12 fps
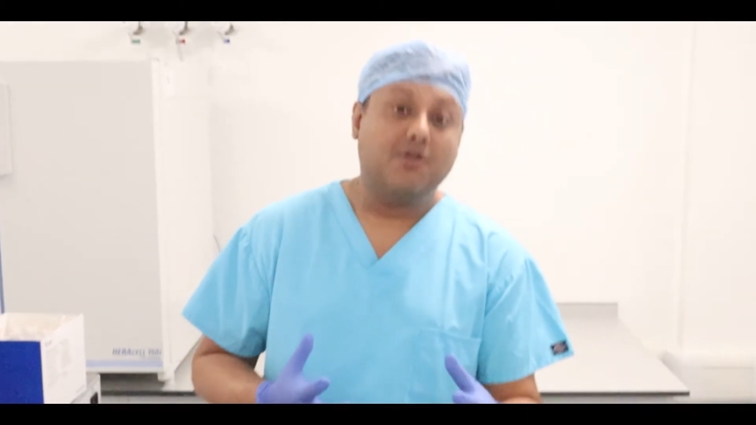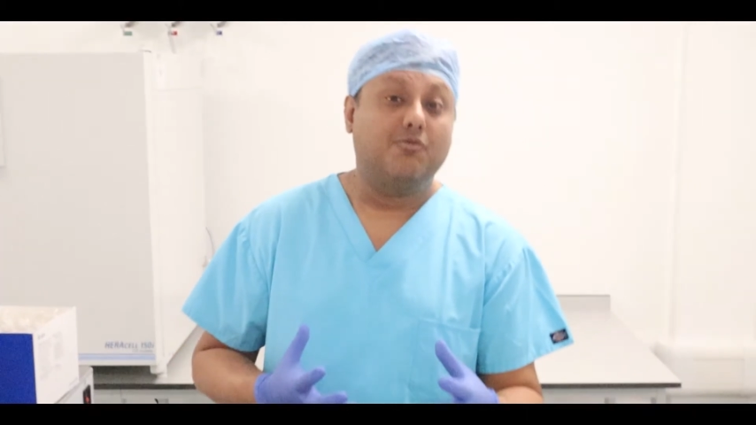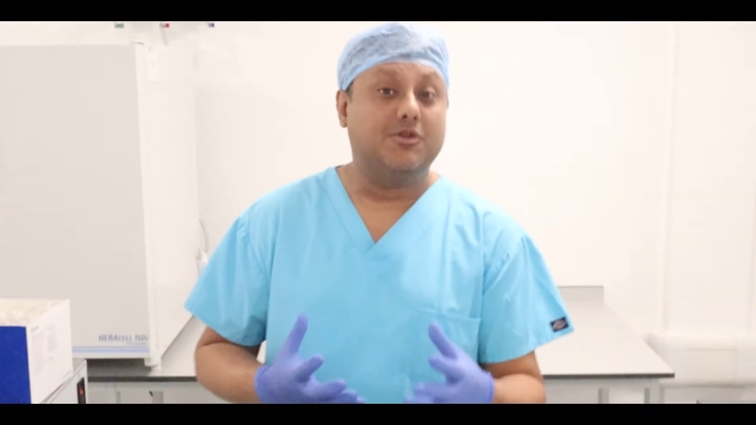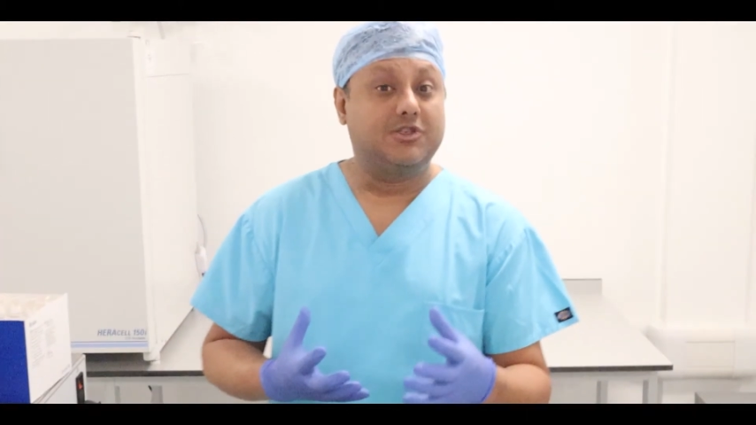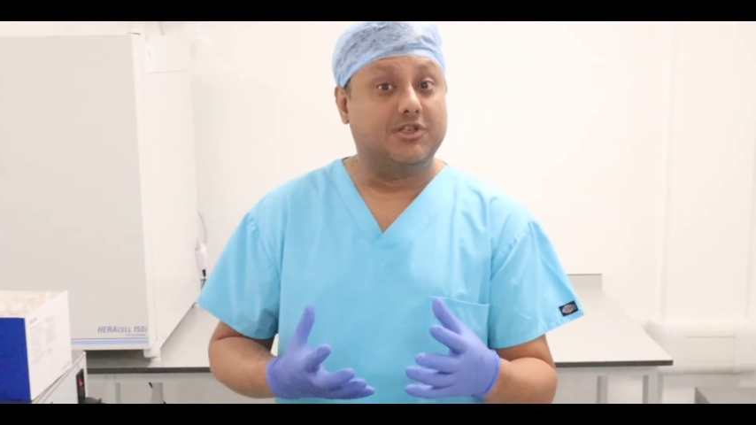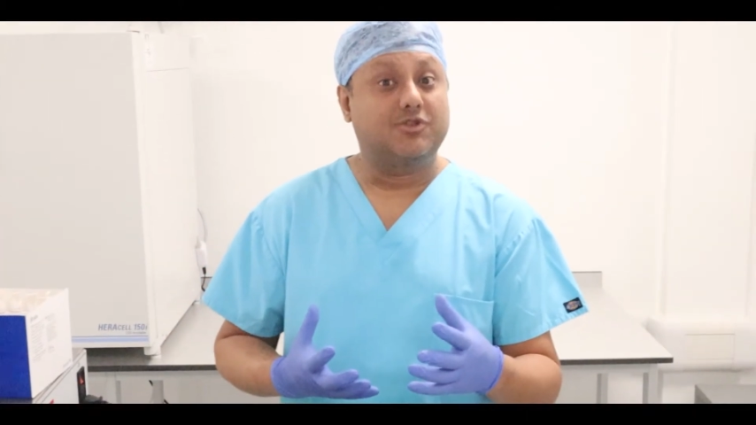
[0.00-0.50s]

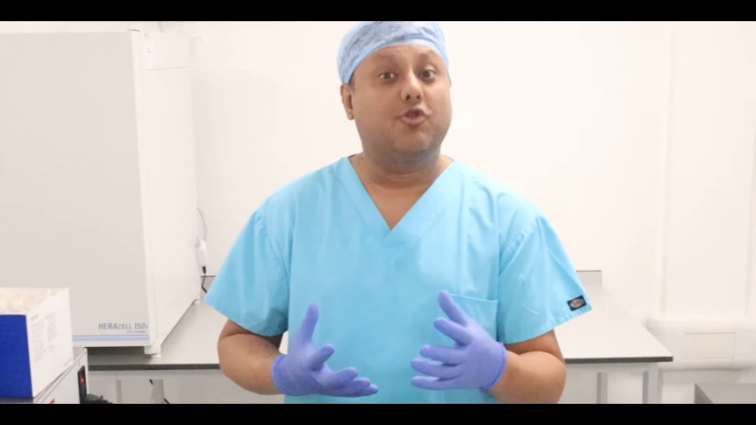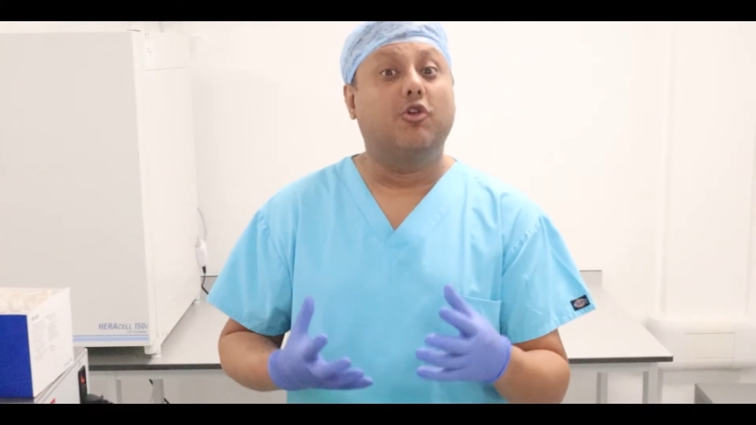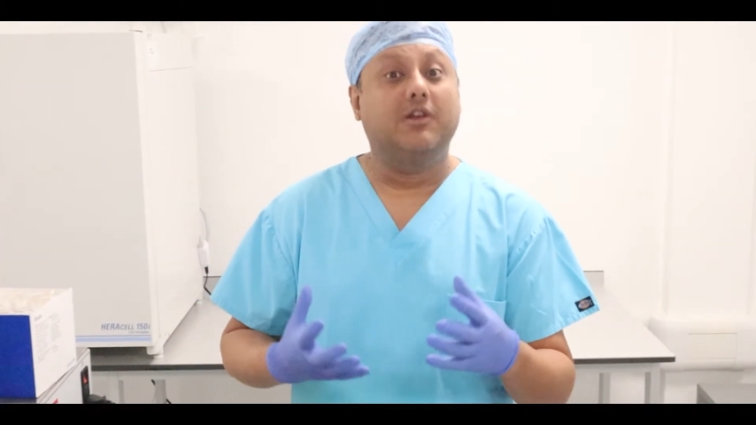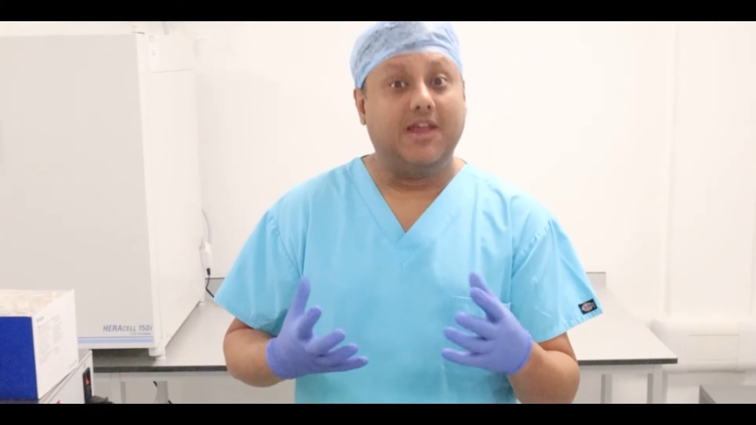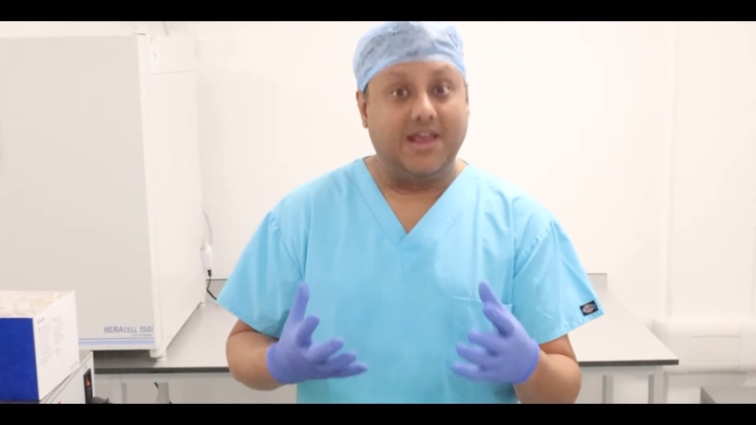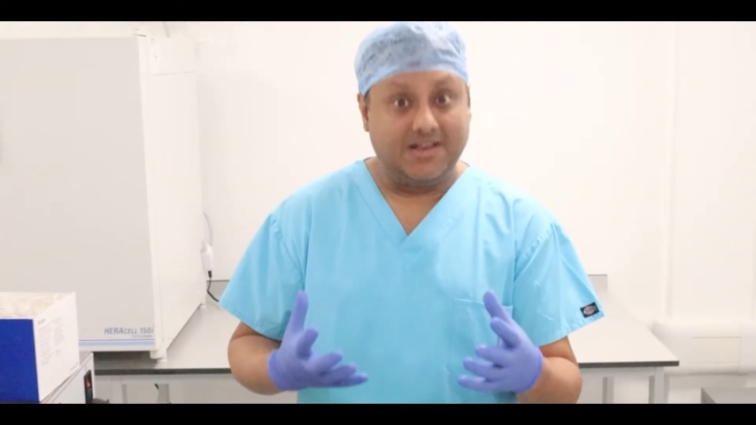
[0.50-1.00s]
which is called
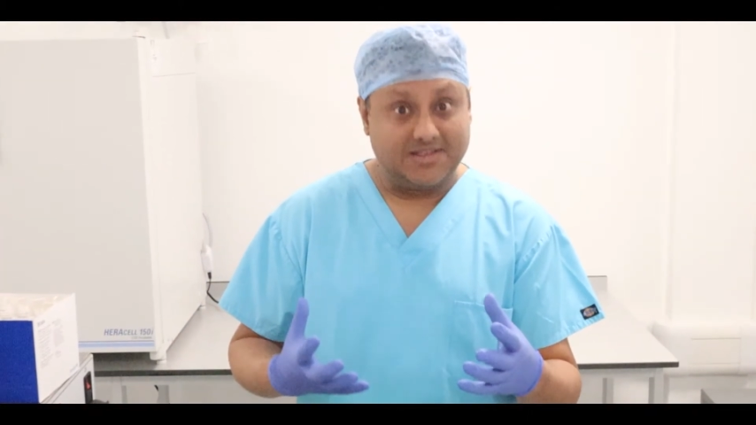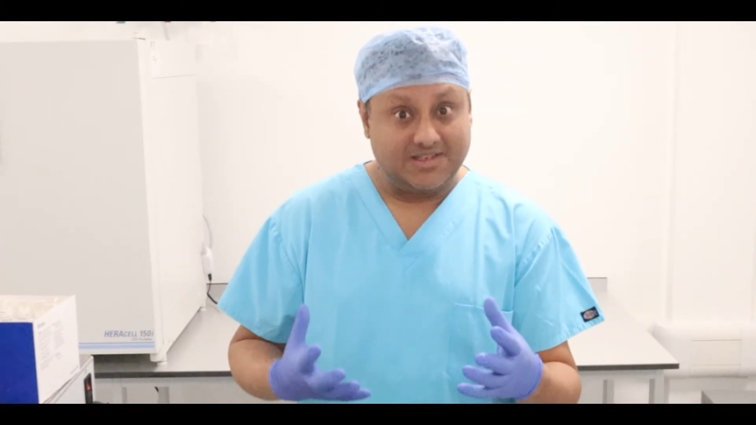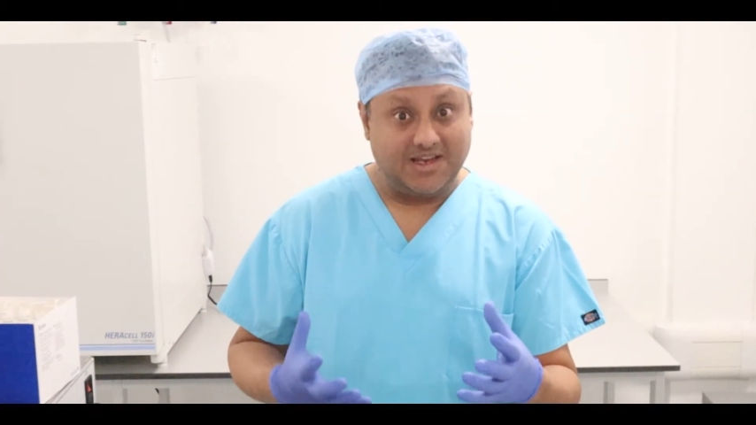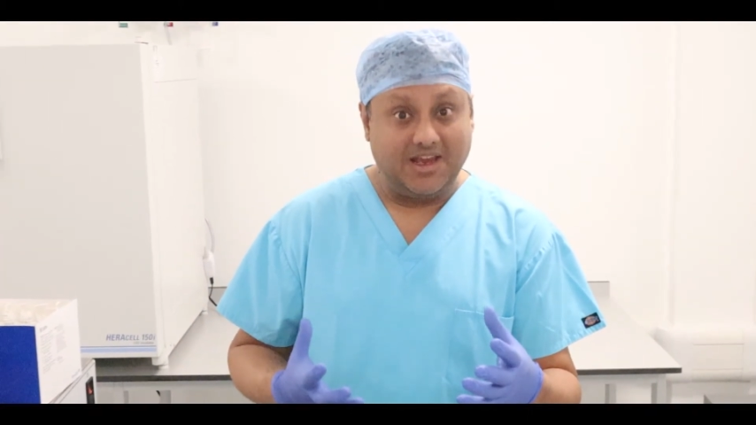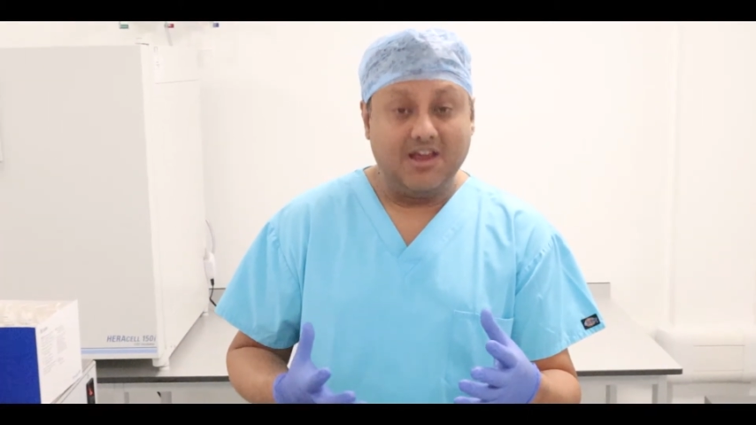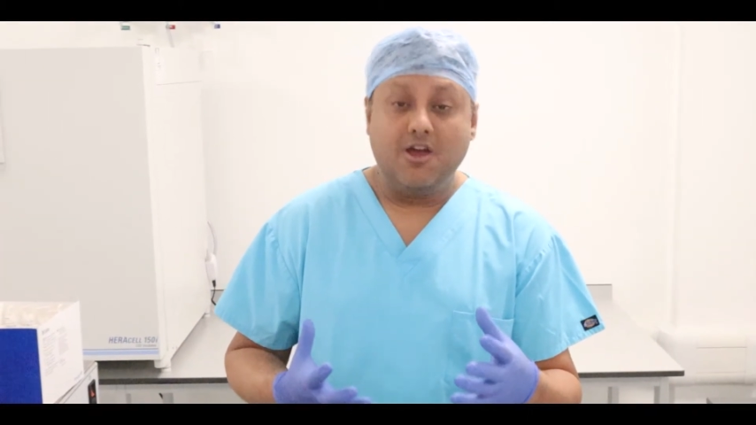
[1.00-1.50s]

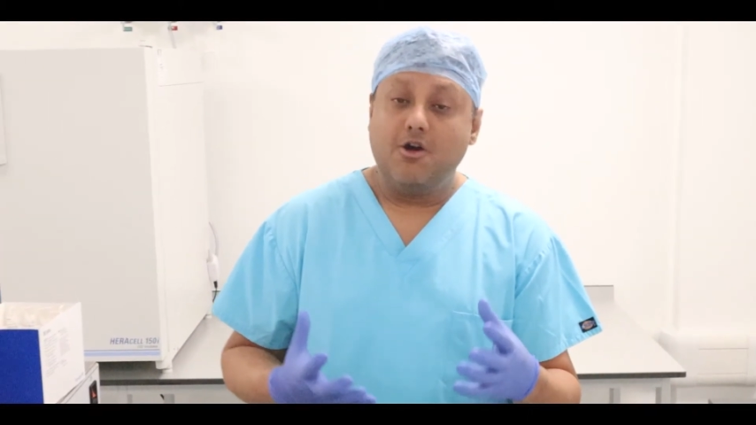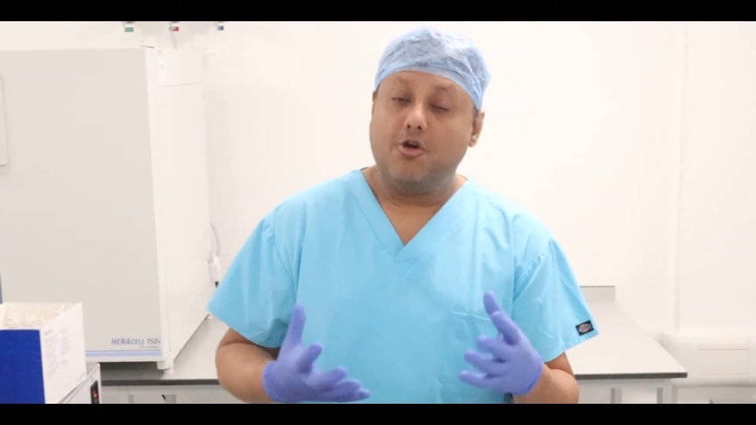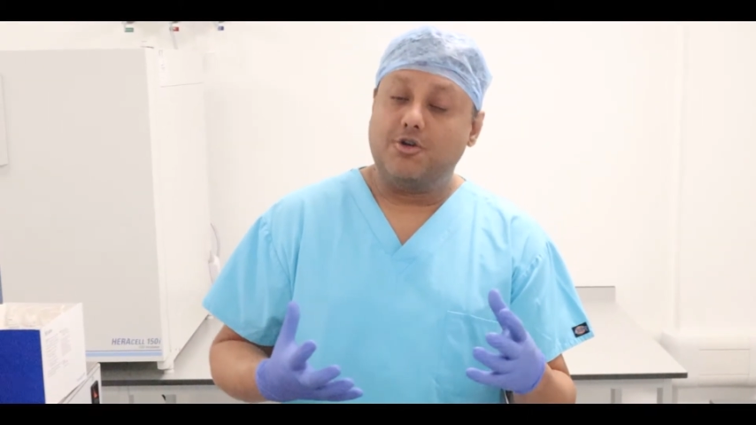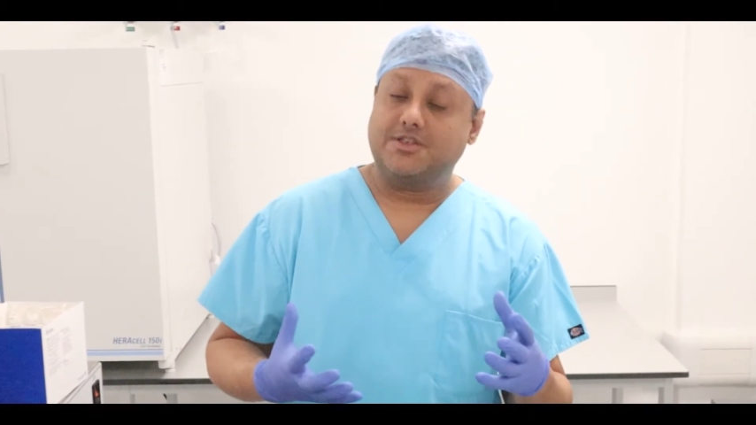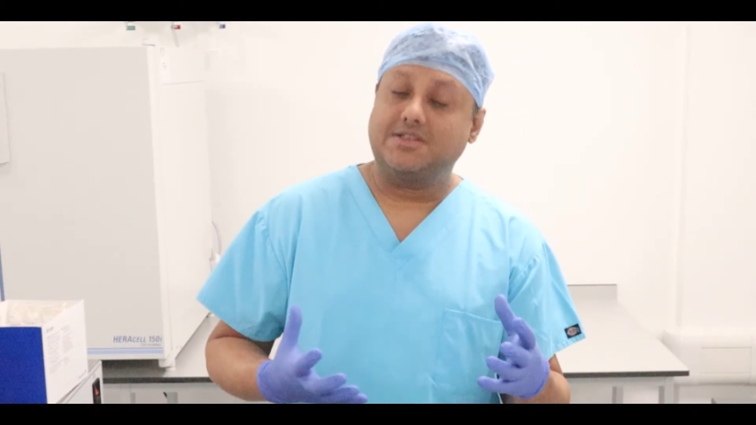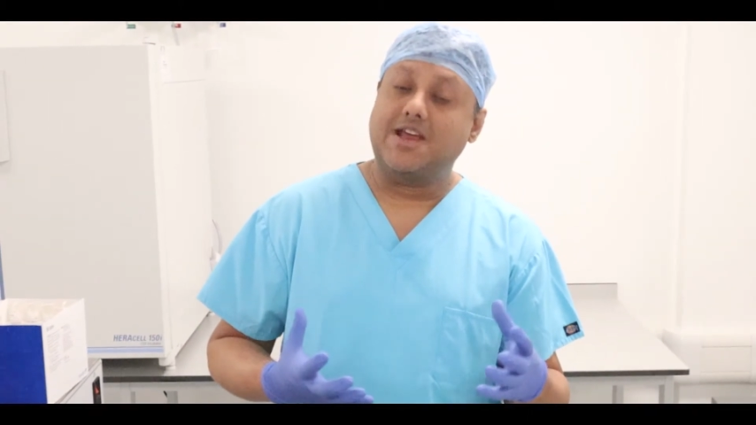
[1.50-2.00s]
ICSI,
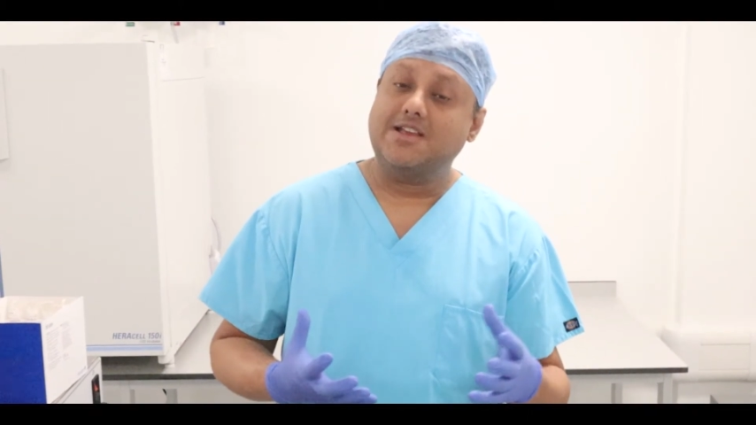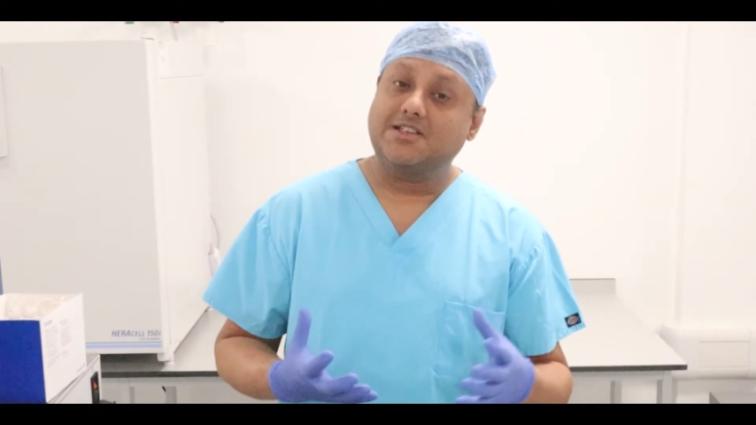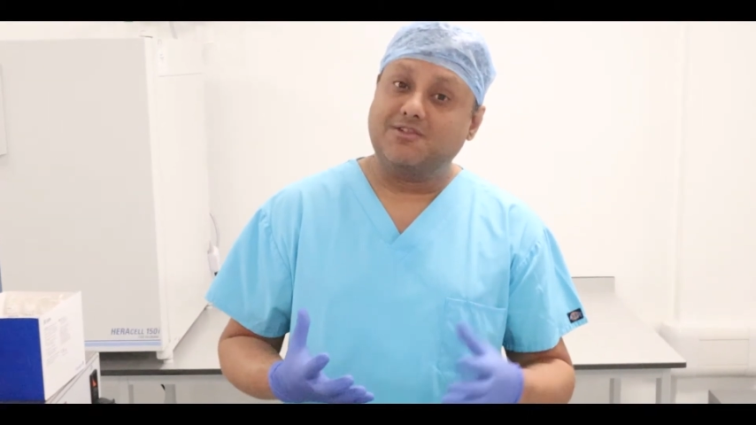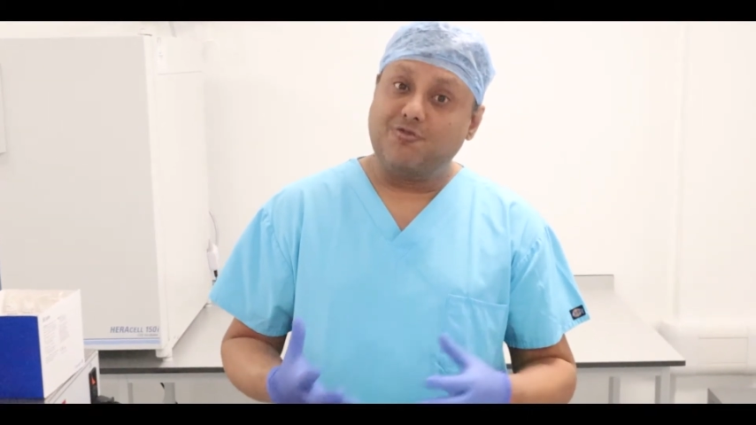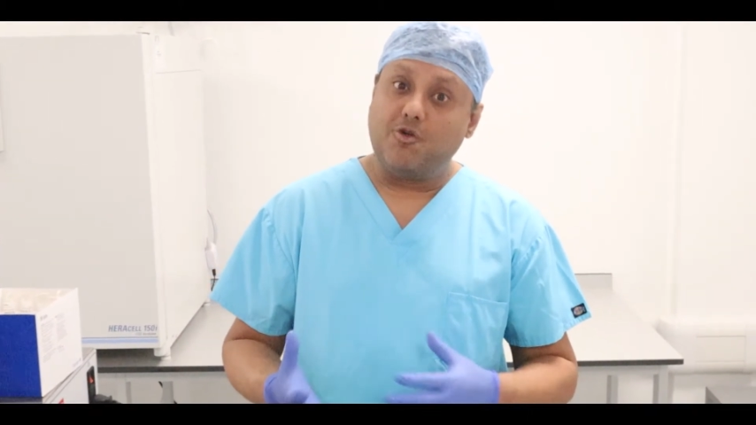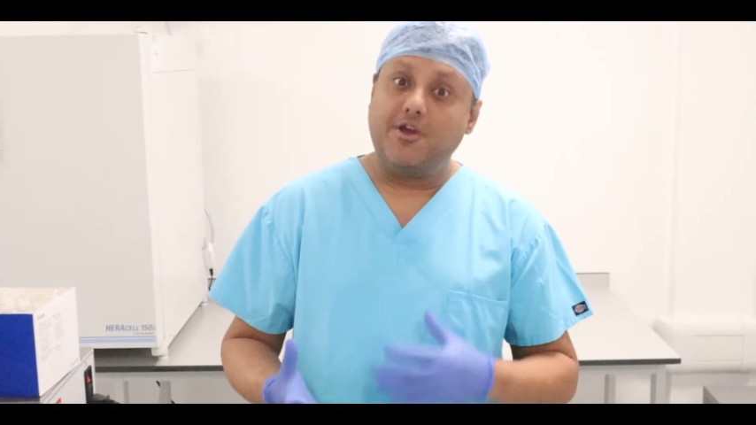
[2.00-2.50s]
or stands for